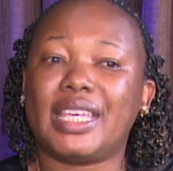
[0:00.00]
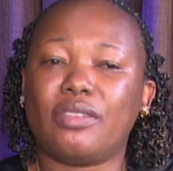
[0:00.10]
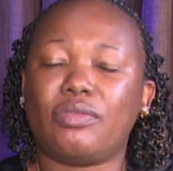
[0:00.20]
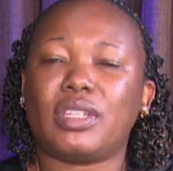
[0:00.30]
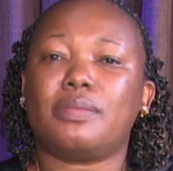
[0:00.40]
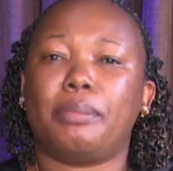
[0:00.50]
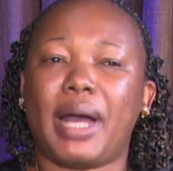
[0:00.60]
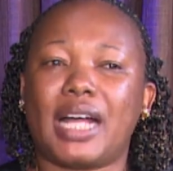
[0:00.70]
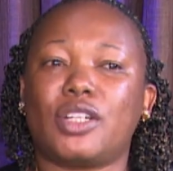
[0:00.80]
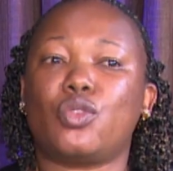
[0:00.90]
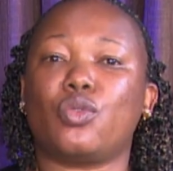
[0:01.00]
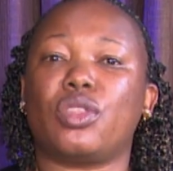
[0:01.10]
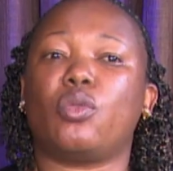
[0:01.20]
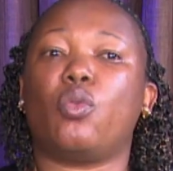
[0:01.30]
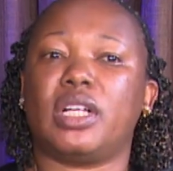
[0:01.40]
Give it back
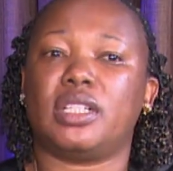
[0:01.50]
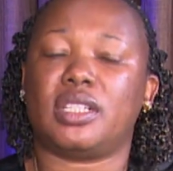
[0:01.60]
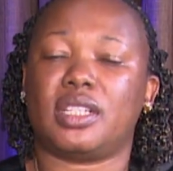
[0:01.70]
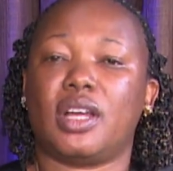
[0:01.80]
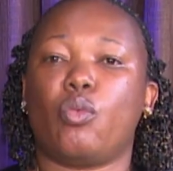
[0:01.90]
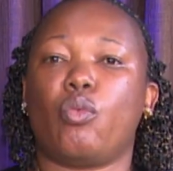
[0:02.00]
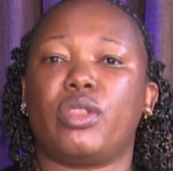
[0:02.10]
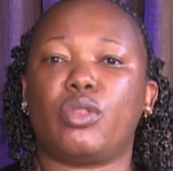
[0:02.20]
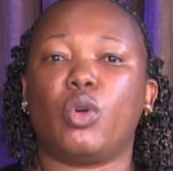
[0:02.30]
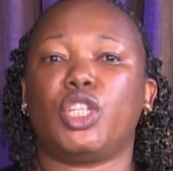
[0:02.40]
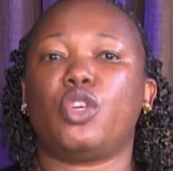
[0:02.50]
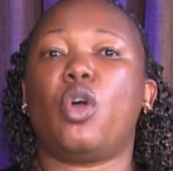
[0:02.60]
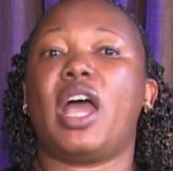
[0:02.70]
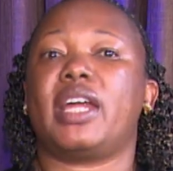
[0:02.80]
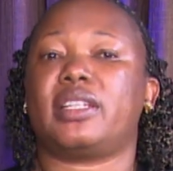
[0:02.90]
to the world with all
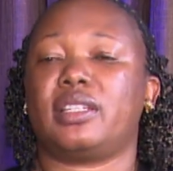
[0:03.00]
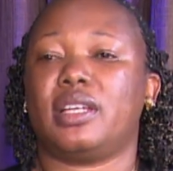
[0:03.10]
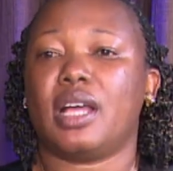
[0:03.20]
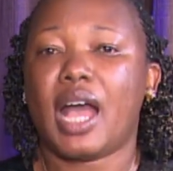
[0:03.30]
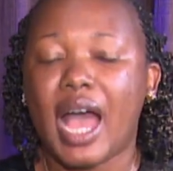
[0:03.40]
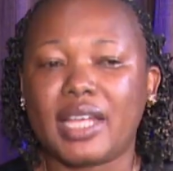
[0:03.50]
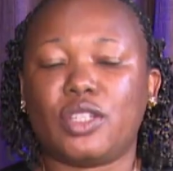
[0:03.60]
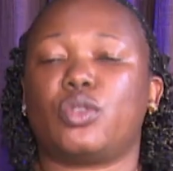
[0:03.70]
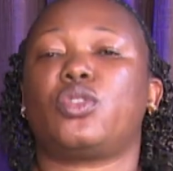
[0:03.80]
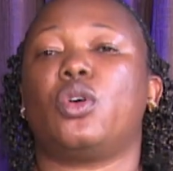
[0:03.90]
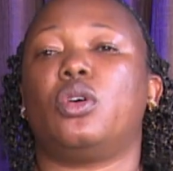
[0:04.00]
your heart and your